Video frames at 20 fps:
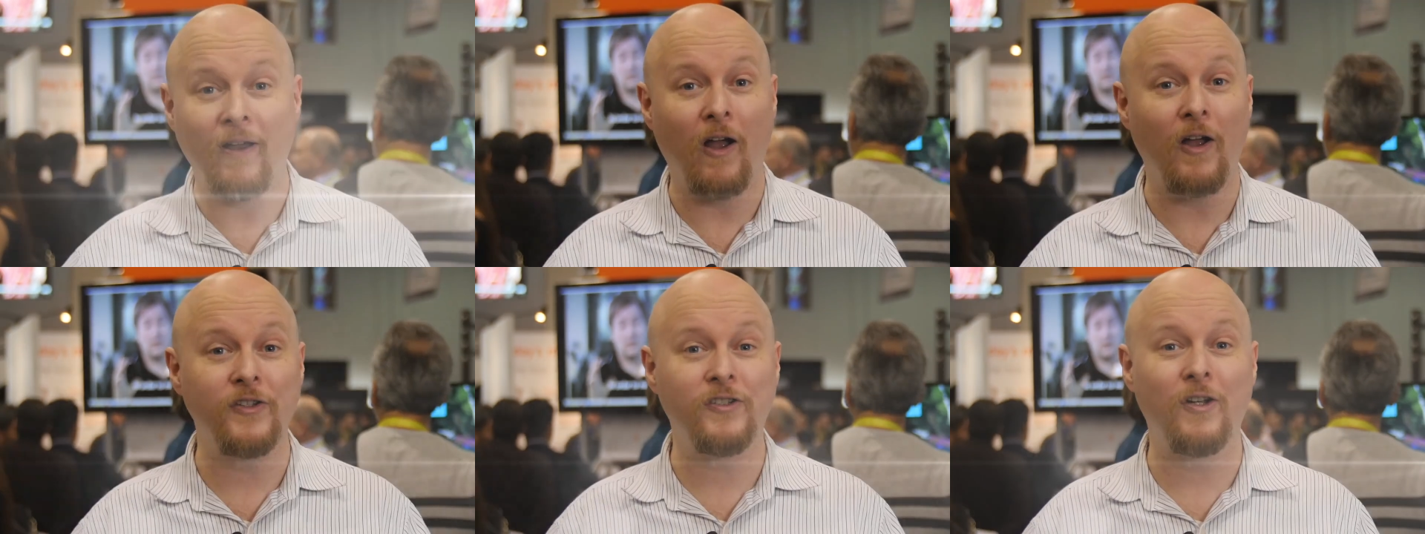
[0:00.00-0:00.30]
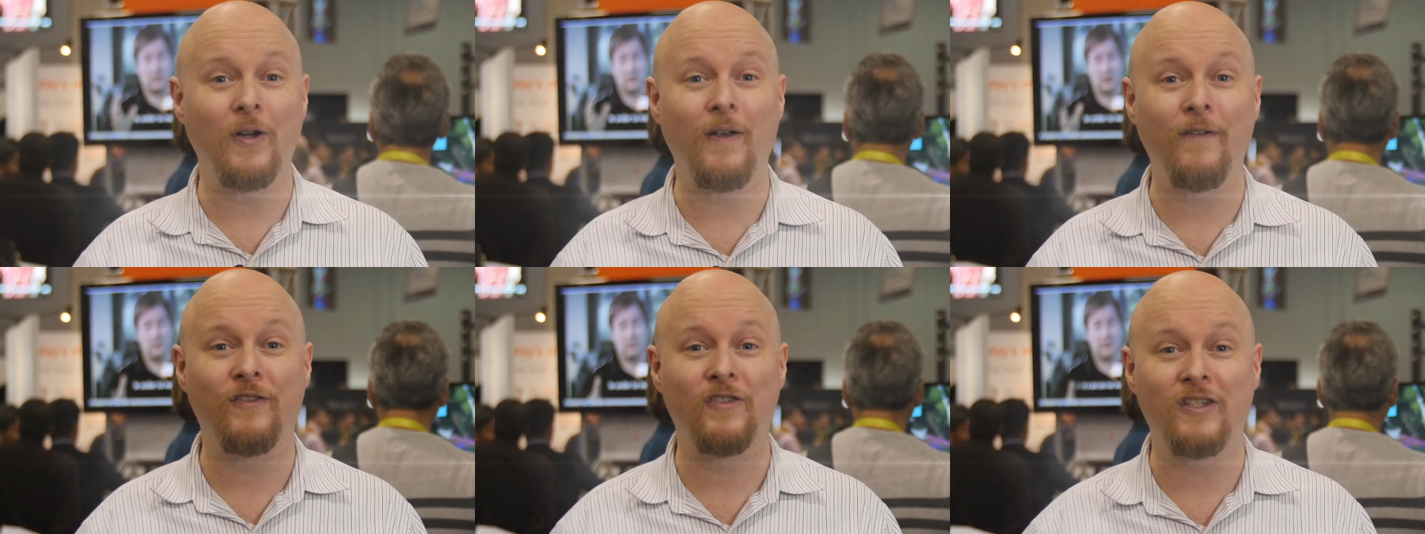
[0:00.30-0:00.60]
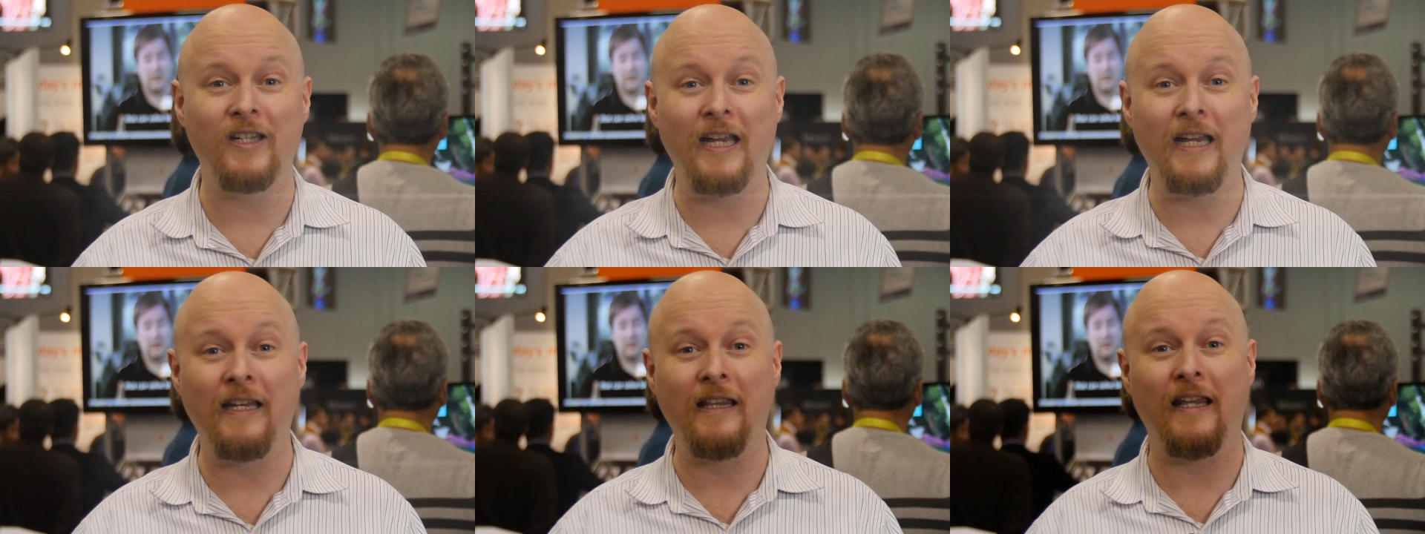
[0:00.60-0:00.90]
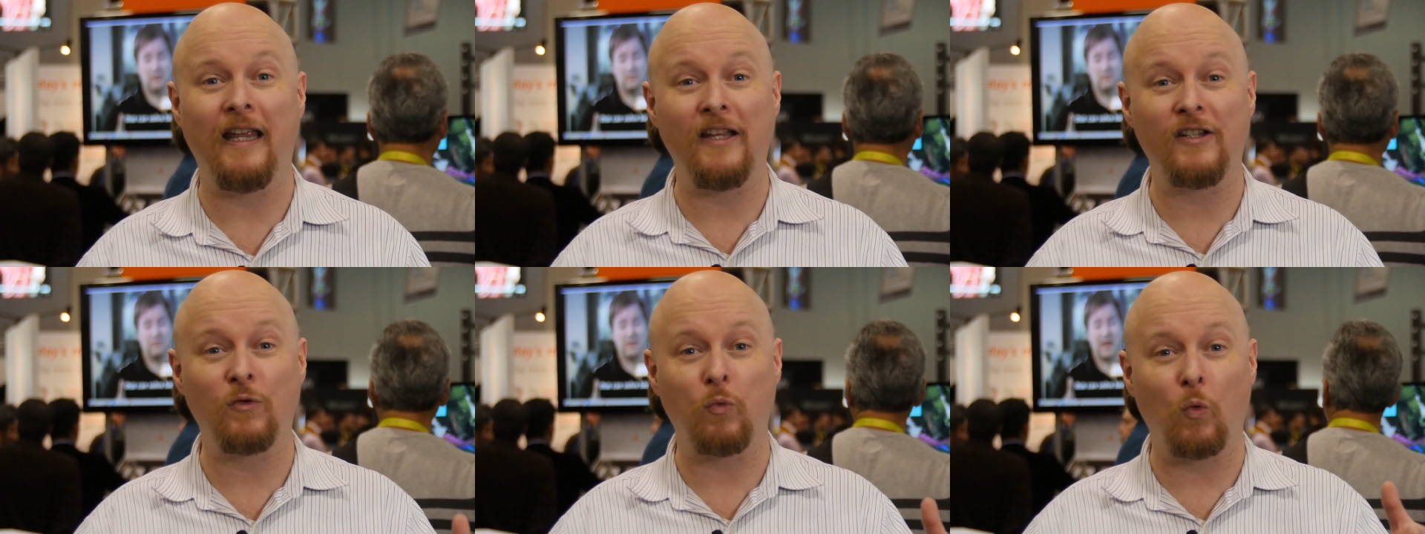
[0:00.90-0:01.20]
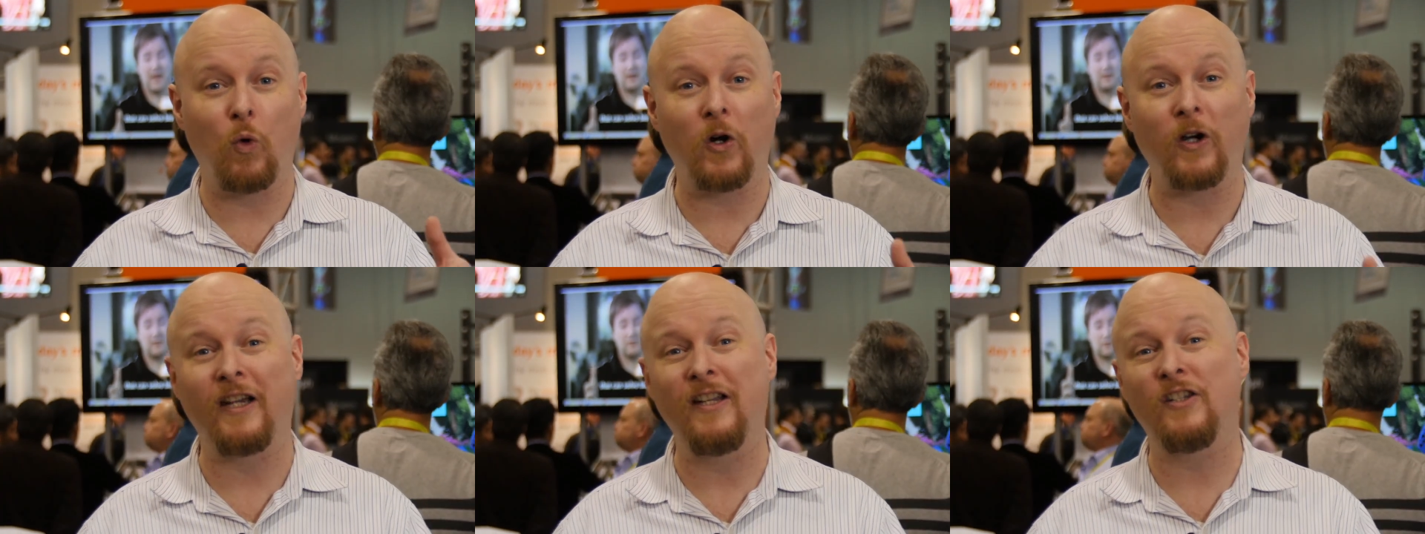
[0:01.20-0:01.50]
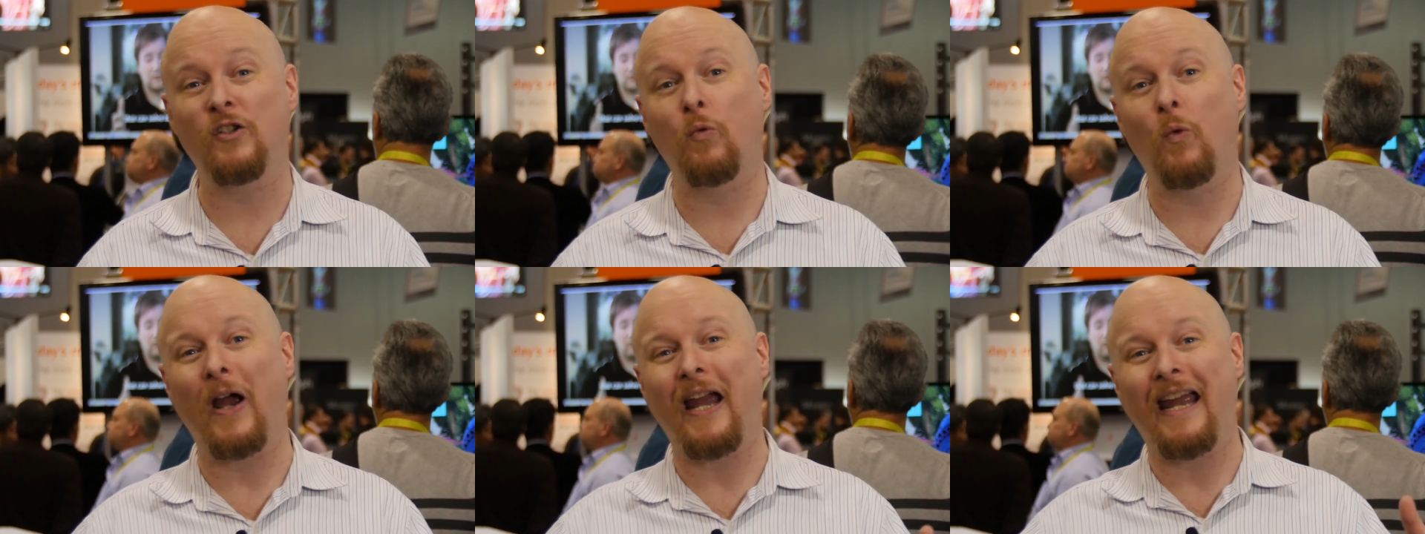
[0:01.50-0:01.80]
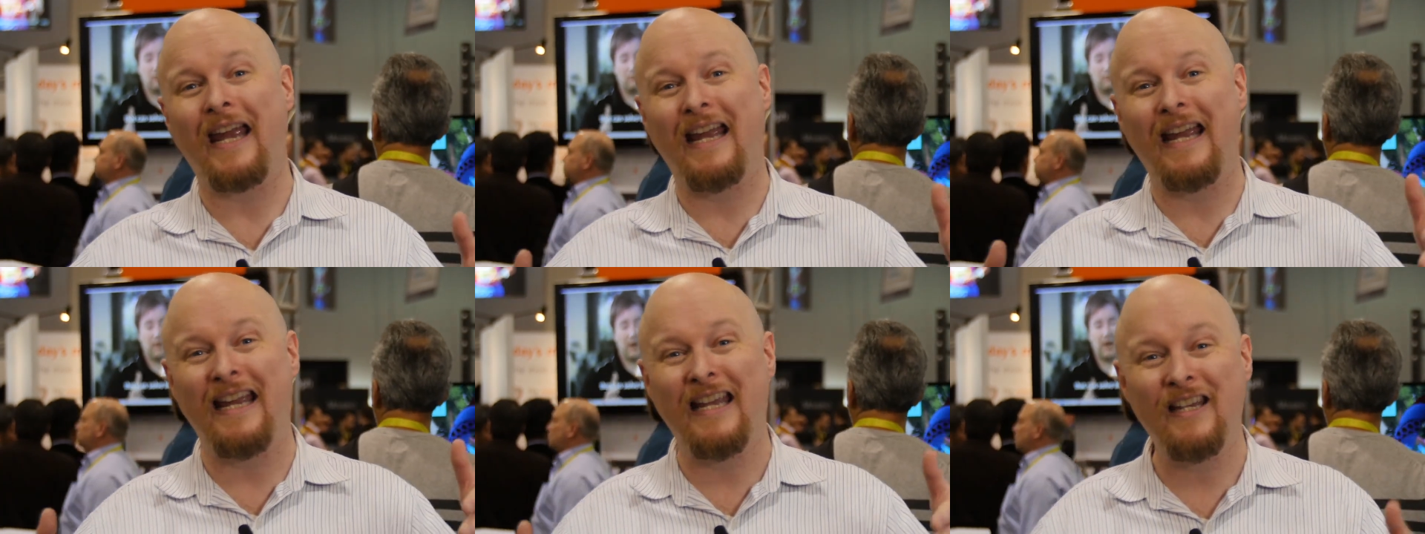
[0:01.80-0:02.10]
also have seen this work its
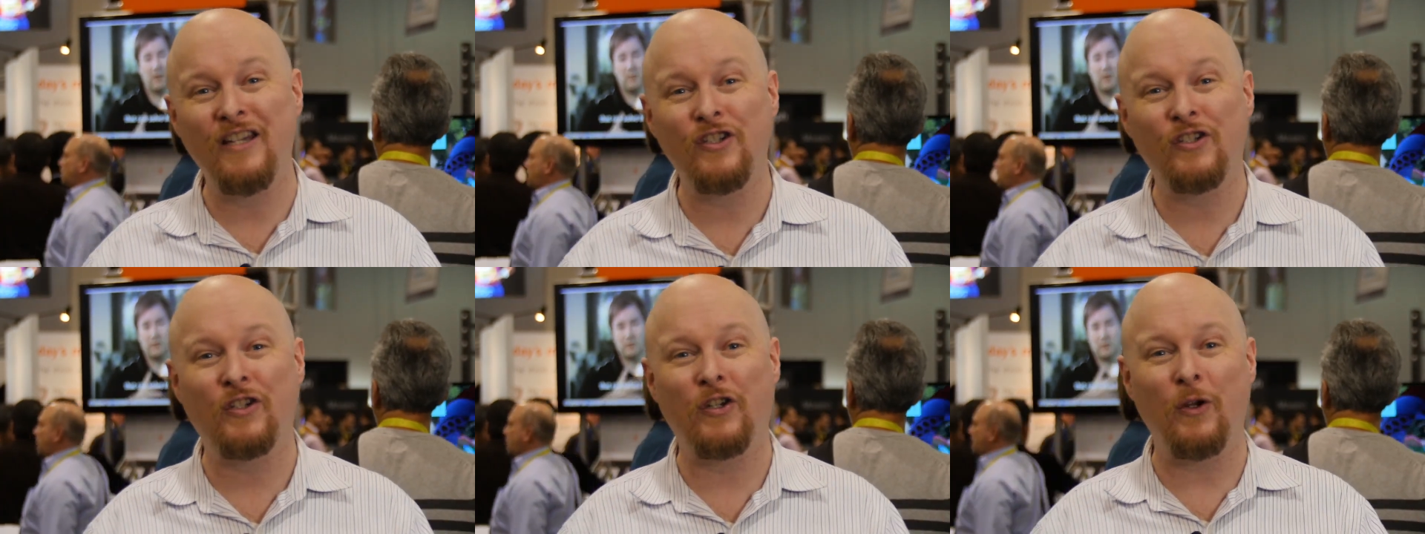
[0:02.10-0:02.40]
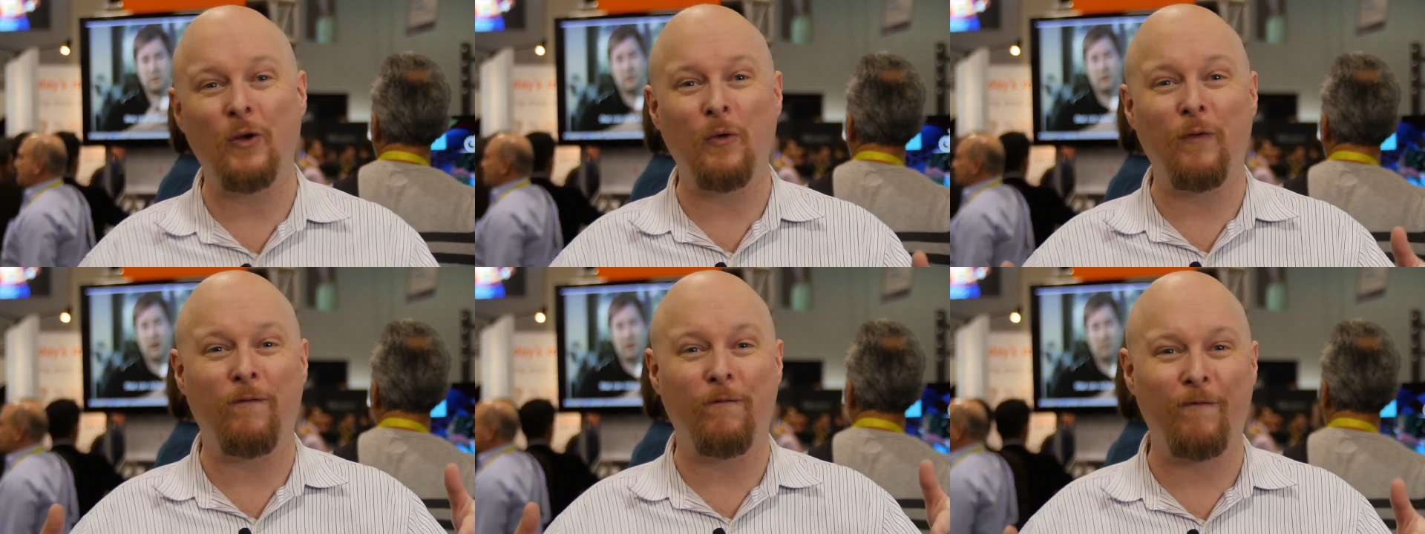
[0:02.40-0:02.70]
way into